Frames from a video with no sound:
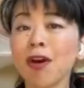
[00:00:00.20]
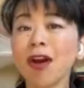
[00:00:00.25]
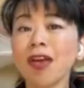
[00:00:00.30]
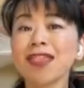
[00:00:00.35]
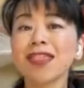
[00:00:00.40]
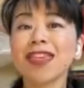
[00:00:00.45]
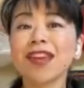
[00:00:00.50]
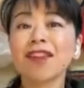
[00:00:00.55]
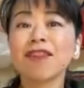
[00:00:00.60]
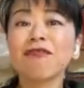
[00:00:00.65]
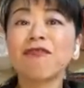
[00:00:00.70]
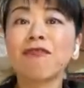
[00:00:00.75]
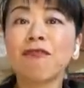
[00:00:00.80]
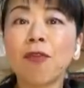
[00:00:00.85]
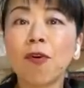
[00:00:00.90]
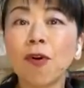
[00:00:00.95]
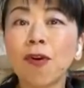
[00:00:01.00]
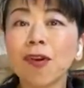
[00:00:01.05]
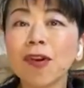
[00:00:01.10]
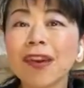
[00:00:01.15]

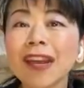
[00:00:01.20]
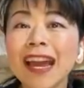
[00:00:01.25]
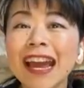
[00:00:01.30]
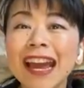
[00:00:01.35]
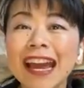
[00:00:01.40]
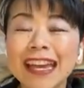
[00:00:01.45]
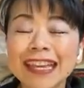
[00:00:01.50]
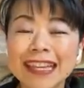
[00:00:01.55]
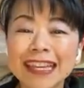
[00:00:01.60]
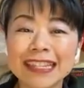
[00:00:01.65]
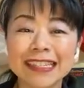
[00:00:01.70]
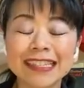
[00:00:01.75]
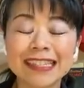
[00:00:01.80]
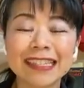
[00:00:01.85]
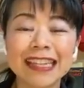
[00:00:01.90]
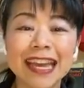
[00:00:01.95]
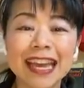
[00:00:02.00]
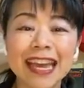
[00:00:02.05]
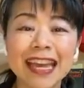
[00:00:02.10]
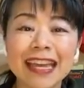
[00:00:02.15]
therefore, I can
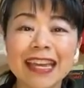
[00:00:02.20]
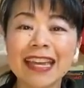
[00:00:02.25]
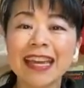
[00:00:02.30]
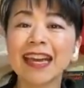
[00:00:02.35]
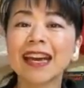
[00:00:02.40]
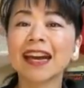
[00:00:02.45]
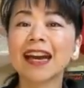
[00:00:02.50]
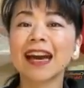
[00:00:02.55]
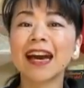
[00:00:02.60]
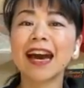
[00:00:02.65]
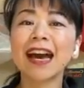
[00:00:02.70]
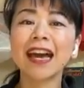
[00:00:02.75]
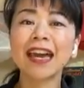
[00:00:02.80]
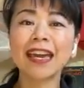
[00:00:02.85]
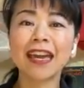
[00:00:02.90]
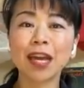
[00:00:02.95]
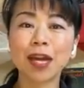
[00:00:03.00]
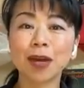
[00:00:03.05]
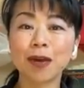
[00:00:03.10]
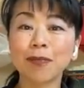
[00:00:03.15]
say
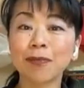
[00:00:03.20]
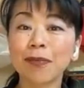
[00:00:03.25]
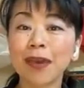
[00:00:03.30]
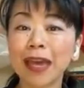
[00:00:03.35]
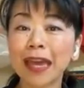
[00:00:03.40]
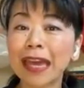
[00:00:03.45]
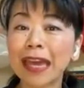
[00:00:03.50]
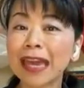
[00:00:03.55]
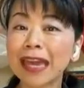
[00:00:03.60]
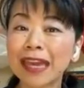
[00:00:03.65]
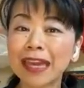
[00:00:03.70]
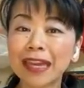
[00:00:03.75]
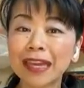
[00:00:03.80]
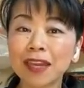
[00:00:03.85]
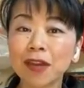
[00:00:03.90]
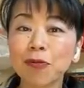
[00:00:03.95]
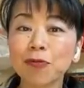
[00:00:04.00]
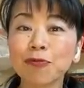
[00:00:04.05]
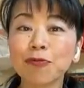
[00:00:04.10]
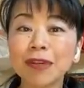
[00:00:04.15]
I am
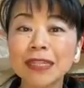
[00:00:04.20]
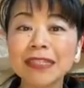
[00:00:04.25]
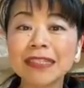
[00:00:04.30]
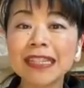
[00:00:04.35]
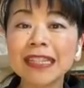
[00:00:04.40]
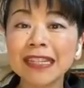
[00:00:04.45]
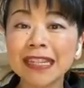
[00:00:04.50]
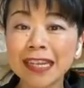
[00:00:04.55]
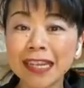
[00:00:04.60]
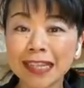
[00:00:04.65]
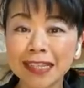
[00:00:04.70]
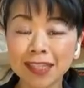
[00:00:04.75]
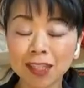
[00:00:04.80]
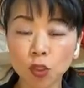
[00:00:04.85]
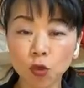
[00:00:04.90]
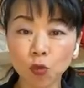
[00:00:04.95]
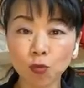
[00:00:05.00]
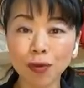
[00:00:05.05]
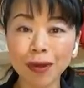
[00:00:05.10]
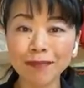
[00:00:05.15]
a resilient
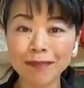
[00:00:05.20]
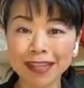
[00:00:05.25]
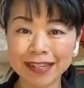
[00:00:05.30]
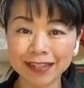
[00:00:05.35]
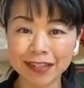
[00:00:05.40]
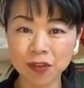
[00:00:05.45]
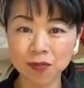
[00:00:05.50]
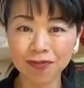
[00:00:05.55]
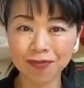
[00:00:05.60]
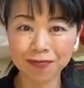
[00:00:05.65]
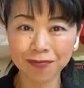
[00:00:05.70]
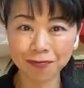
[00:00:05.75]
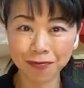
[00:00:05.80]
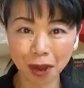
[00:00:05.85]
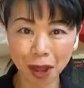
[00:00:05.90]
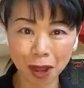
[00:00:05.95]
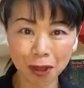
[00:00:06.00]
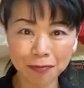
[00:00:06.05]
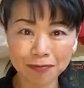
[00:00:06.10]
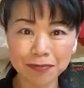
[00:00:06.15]
woman
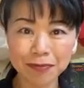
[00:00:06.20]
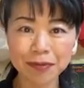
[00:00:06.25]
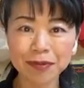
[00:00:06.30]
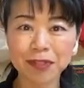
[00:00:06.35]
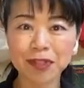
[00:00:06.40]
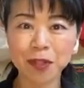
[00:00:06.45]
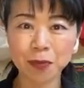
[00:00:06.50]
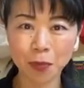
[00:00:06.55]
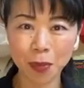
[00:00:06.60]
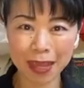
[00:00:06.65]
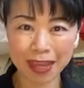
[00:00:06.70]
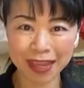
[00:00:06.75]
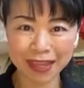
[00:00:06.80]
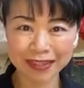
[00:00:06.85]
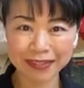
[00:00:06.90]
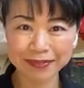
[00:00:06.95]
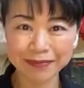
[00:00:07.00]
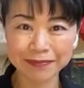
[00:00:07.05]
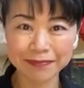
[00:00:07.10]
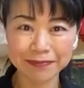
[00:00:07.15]
from
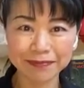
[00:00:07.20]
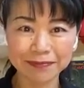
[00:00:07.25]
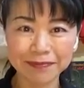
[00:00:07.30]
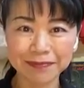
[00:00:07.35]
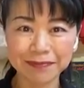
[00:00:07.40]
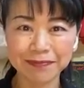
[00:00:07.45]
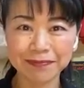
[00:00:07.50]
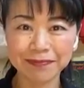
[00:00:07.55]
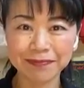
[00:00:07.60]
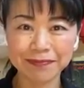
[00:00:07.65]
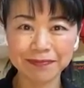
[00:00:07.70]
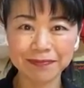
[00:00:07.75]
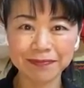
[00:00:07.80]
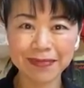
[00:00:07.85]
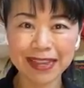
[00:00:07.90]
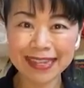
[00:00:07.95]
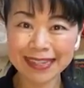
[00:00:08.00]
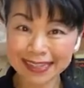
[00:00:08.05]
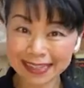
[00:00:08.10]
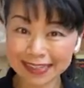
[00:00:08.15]
Japan.
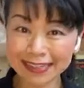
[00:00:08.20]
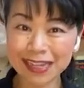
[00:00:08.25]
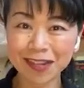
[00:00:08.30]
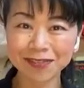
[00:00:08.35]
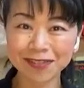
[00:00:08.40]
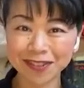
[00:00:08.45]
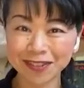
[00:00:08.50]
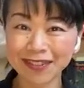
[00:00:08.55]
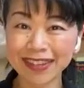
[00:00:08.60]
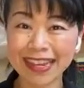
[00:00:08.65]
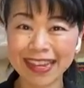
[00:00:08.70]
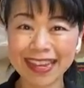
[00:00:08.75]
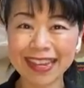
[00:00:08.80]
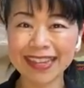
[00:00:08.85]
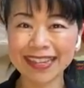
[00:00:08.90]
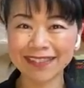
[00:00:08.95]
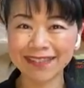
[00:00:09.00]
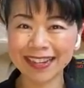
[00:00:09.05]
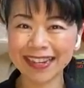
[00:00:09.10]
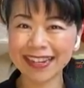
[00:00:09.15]
That sounds
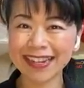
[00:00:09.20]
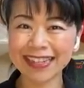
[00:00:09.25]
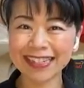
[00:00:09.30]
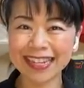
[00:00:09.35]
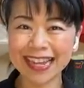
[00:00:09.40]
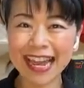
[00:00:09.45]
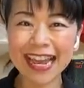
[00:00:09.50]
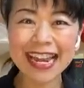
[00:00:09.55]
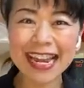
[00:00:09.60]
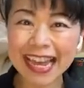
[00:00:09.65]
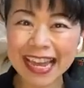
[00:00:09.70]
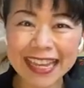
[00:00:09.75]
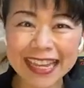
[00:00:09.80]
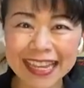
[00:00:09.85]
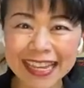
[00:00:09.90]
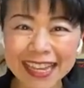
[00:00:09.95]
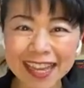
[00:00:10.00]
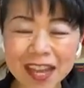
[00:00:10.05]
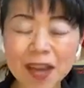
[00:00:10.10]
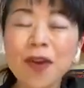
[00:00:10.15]
okay, right? I like
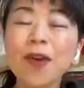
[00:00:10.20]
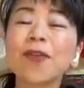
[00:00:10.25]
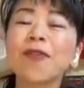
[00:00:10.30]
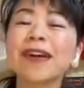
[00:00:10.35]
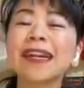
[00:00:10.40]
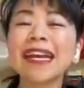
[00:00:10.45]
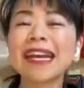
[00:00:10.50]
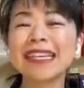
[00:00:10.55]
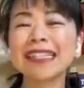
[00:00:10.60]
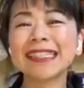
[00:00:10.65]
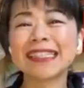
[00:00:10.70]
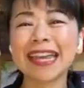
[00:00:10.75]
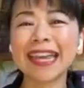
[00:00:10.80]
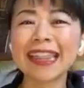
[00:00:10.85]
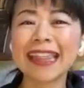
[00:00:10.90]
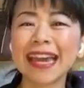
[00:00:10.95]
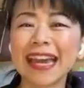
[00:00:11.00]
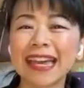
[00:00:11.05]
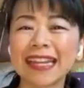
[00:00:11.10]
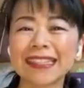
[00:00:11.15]
it. When I say
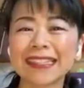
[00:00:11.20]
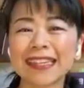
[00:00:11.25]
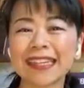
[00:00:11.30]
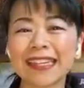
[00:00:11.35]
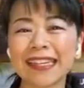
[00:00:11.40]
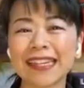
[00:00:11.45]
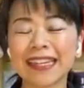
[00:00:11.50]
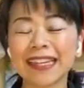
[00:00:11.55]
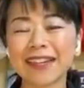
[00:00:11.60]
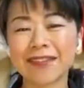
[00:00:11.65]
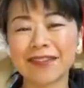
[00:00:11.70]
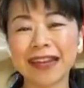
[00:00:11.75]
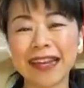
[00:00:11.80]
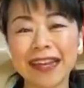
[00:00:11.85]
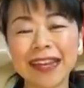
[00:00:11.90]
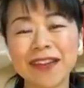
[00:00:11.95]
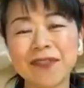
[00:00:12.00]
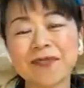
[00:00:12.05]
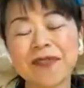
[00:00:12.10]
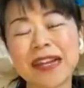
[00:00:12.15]
that,
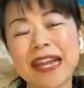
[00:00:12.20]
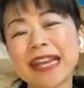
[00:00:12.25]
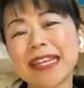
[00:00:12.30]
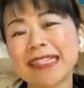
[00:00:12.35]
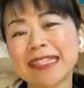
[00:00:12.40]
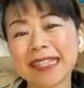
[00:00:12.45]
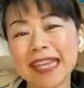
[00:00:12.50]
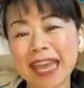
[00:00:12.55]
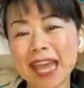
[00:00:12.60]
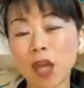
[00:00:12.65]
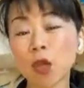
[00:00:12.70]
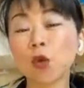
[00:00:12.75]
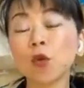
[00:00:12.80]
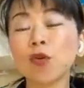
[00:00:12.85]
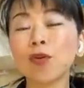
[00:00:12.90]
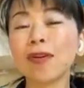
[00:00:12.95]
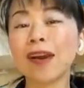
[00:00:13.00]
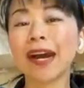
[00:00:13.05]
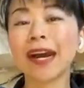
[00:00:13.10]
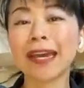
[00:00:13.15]
right? When I say
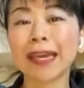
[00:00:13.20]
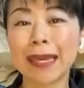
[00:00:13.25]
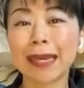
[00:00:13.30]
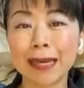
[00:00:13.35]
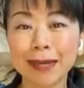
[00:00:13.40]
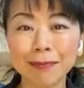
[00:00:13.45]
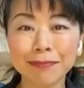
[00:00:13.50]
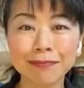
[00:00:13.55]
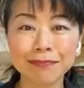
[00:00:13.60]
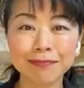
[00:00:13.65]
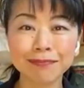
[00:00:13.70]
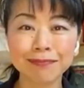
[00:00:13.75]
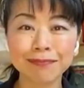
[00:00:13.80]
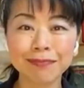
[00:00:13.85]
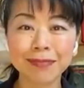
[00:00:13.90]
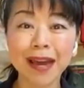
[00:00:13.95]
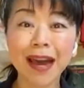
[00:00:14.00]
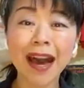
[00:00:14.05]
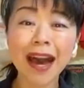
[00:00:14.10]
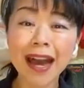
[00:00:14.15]
who I am
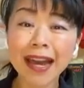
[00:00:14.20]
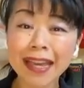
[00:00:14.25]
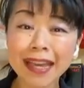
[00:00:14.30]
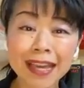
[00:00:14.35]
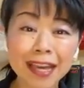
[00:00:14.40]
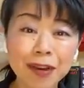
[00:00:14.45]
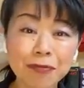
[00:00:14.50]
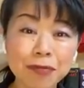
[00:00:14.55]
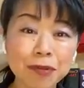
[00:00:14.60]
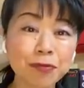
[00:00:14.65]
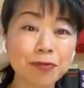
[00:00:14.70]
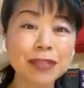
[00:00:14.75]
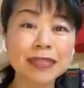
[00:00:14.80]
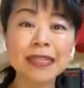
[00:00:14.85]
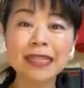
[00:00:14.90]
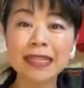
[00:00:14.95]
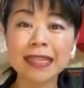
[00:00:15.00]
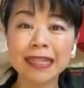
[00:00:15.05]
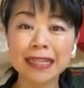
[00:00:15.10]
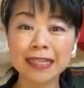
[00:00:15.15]
a
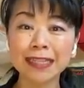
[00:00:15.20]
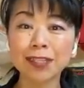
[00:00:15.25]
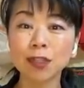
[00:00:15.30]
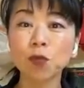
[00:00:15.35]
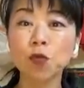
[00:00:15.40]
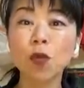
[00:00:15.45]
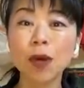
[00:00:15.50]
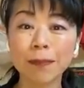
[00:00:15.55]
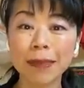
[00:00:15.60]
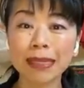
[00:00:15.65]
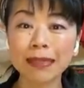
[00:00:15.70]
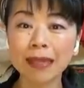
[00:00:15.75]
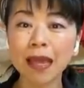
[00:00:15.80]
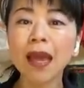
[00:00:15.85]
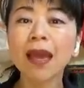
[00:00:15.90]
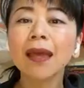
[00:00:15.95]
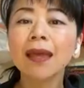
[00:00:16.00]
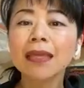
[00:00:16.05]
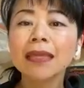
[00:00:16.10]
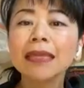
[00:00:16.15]
resilient woman.
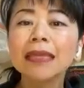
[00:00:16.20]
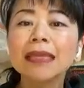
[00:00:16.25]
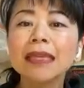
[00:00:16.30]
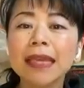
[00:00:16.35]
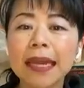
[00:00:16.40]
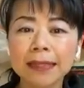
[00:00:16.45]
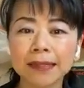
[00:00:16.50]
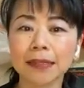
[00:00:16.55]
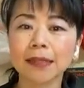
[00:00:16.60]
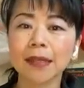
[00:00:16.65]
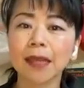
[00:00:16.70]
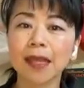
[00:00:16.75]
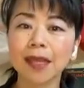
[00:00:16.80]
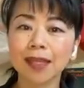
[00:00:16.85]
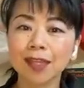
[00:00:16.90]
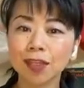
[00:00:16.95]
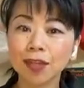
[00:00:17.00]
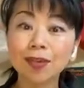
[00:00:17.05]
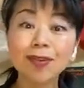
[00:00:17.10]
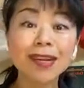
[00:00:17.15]
Yes,
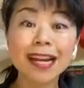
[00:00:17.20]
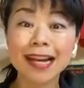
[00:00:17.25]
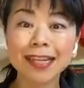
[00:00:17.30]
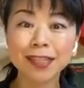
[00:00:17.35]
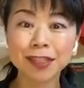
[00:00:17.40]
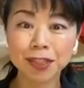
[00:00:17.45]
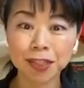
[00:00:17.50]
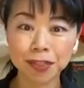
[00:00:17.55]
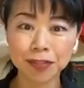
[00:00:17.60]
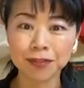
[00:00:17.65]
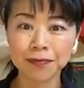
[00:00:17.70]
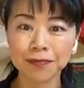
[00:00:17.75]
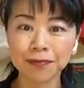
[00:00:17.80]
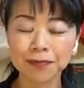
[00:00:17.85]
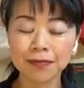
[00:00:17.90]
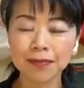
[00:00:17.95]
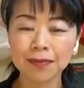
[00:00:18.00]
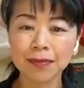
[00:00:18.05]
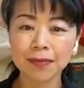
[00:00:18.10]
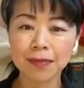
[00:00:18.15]
you guys do.
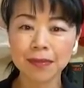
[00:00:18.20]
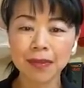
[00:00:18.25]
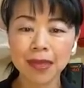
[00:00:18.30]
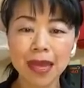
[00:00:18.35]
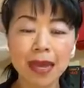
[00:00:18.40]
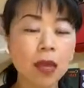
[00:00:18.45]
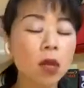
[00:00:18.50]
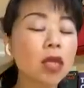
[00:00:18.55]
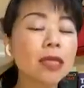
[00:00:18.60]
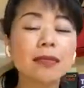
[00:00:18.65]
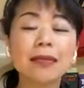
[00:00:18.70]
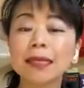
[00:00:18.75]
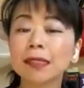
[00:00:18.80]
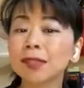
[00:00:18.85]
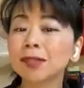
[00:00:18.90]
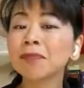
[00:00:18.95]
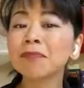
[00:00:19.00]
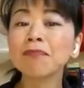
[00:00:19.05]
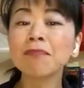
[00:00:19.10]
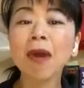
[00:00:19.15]
It
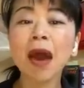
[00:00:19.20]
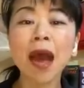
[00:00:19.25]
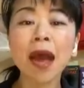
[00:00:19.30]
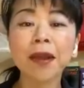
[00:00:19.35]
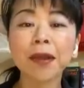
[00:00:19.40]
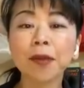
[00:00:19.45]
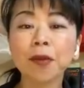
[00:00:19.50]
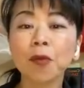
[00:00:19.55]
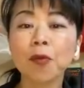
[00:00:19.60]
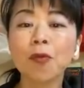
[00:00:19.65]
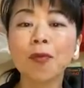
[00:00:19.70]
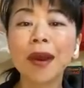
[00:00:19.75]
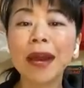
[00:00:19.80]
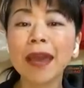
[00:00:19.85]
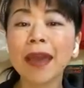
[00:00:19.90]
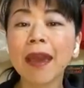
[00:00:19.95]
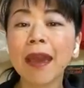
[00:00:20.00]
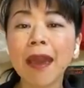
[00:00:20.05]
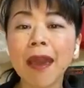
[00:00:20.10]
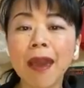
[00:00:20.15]
doesn't matter
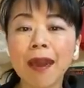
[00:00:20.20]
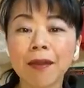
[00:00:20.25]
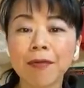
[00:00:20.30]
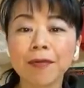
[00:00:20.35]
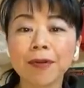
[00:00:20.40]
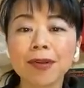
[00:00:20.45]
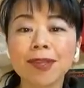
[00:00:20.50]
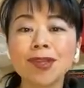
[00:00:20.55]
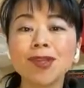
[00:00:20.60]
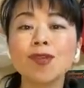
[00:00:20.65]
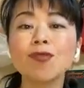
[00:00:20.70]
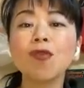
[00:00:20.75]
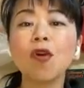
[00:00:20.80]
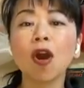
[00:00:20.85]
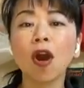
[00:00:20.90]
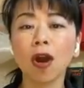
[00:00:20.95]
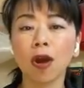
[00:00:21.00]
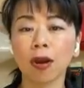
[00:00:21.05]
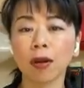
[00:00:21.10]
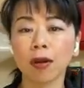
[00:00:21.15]
wherever you
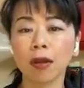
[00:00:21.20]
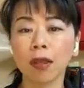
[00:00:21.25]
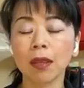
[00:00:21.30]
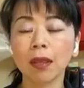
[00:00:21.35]
are.